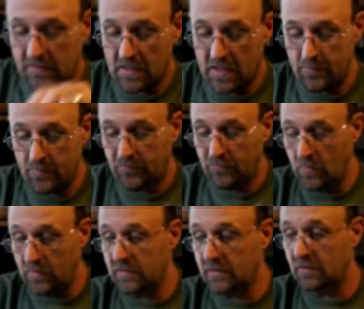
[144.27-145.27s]
clip, so
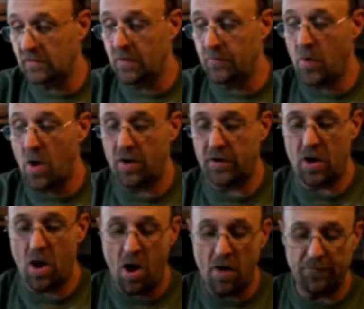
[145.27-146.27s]
it can clip on and
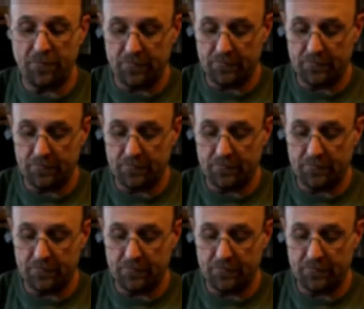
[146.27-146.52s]
off.